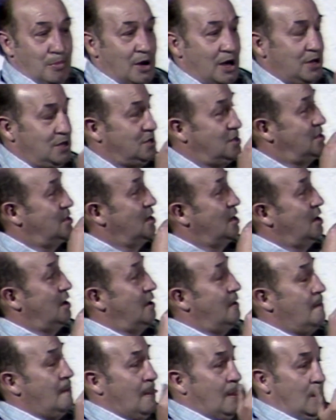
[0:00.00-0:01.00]
But
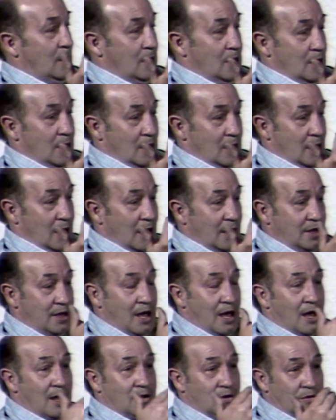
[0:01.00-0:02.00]
uh,
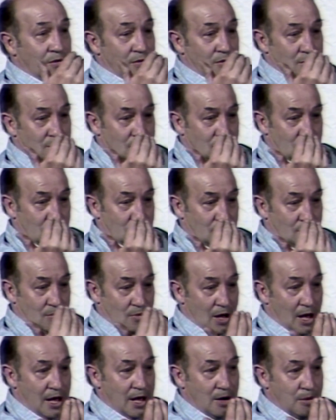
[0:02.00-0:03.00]
again,
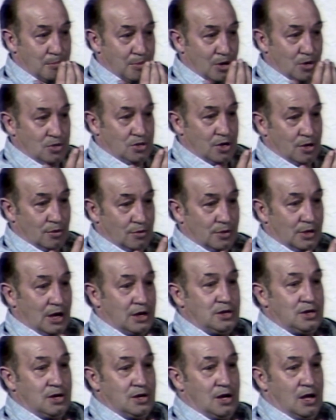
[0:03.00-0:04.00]
I had a bird killed in
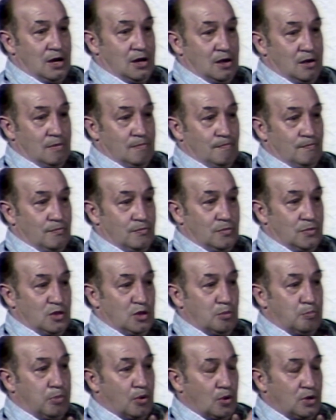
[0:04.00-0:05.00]
1980.
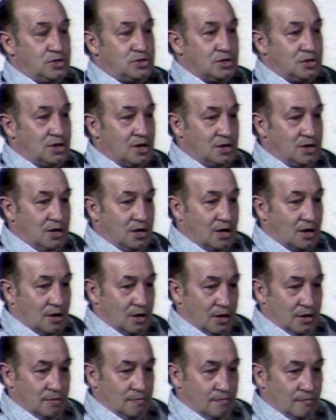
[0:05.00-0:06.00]
The boys that did the
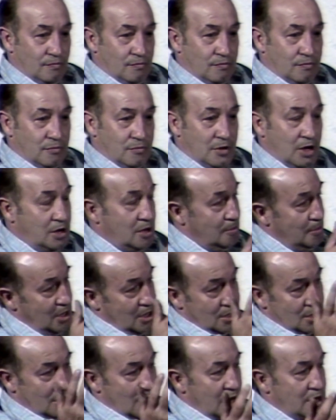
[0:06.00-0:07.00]
killing, they come in
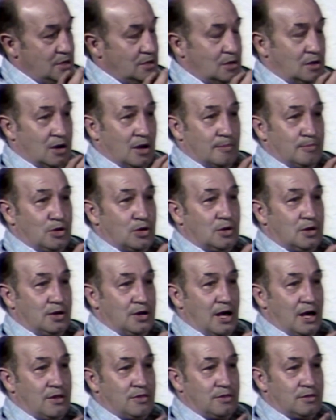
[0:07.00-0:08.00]
at night, clubbed her to
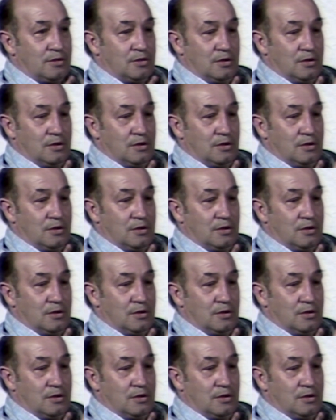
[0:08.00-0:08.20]
death.